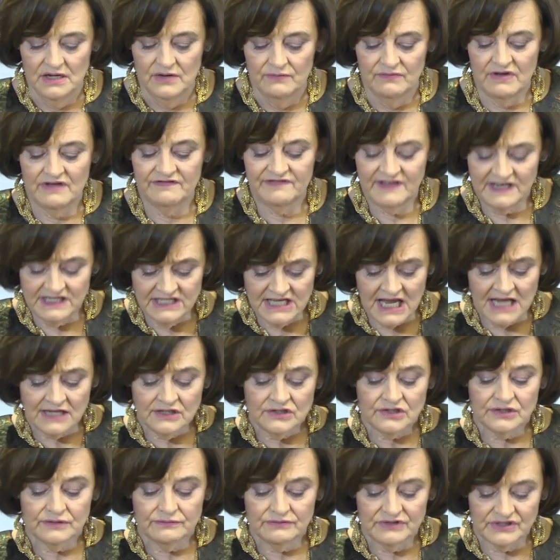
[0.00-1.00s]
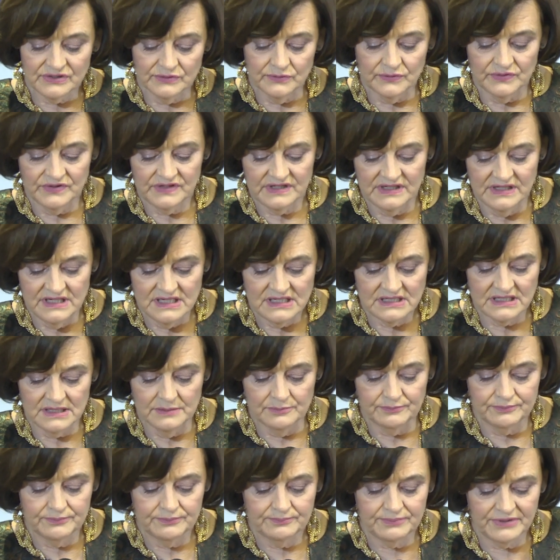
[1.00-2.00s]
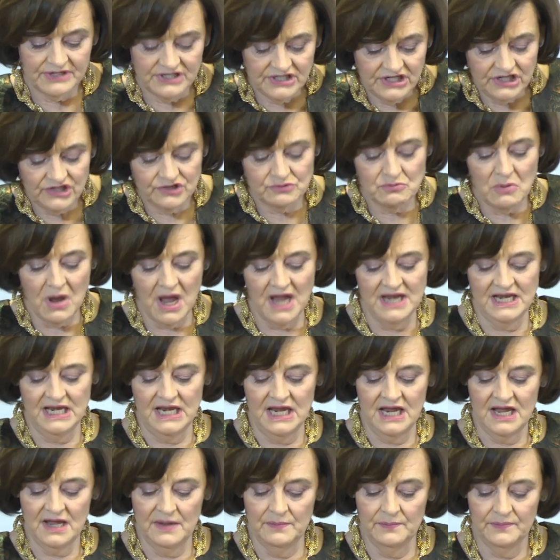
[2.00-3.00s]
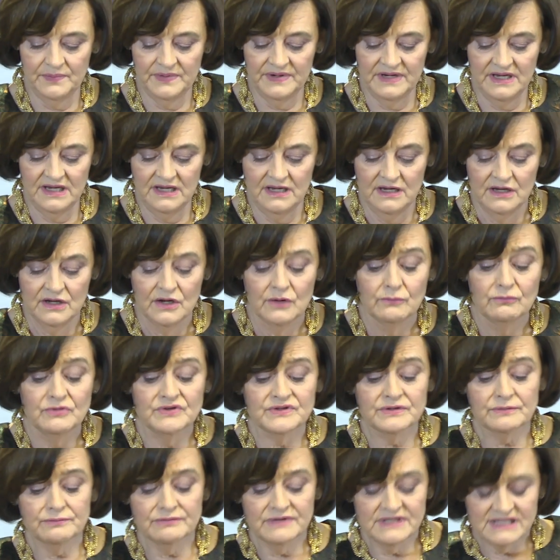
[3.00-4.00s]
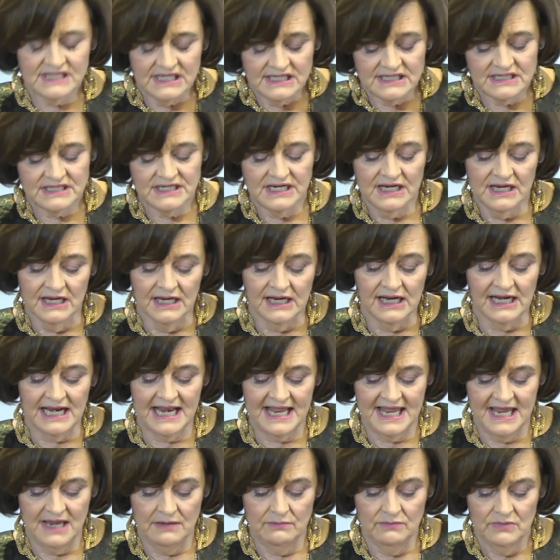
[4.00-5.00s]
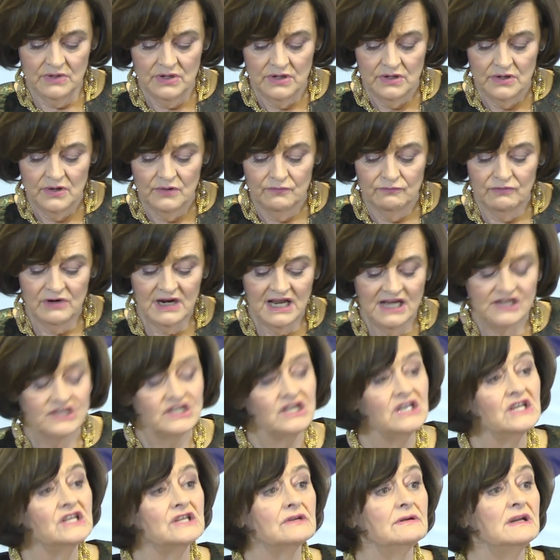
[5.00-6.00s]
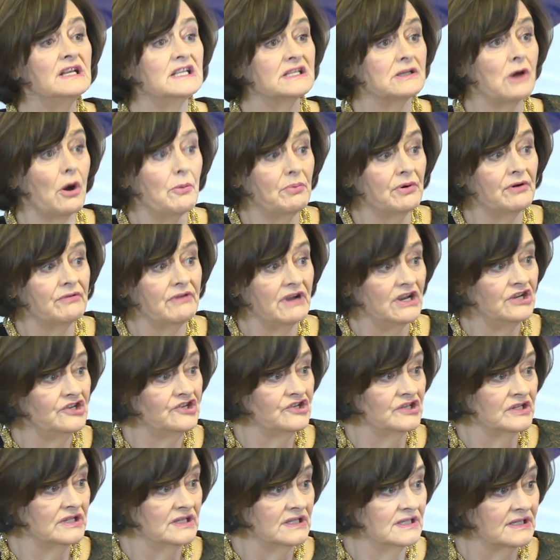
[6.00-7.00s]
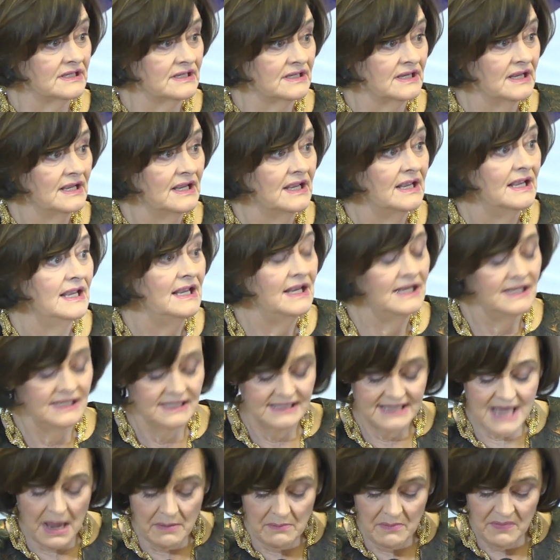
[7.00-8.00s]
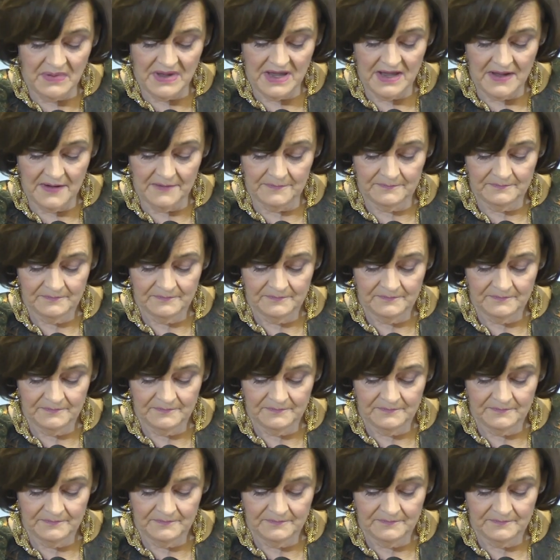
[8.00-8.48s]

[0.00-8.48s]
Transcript: where Vedanta Resources, the British mining company, was resisting a claim relating to its operations in Zambia.